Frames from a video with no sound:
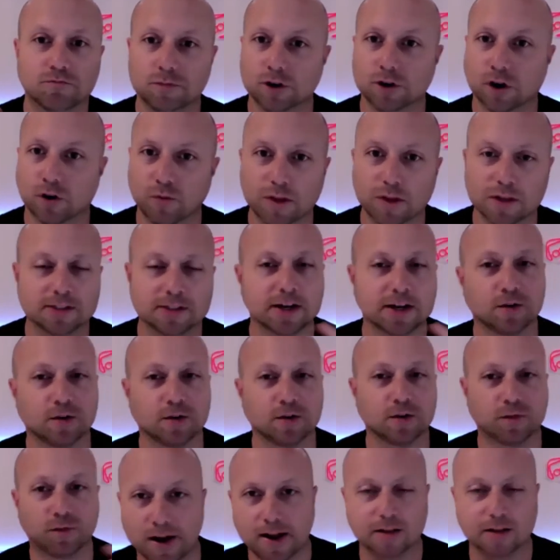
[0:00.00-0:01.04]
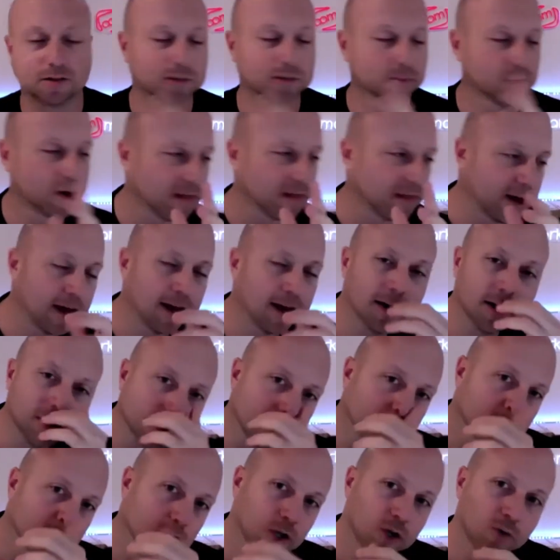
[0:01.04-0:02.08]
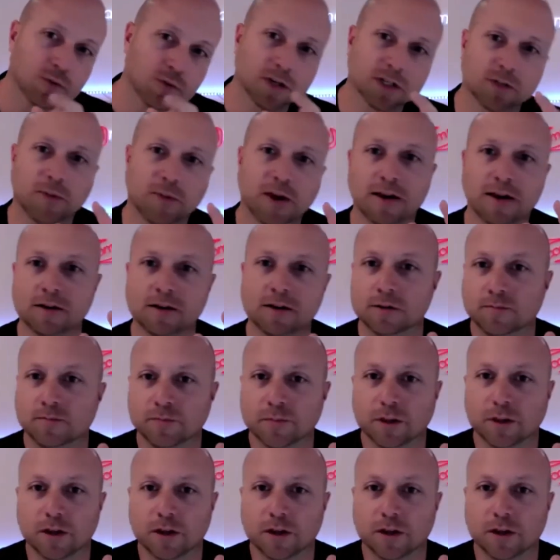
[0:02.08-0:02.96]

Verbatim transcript: you know, real estate or finance or something like that, you want to spend,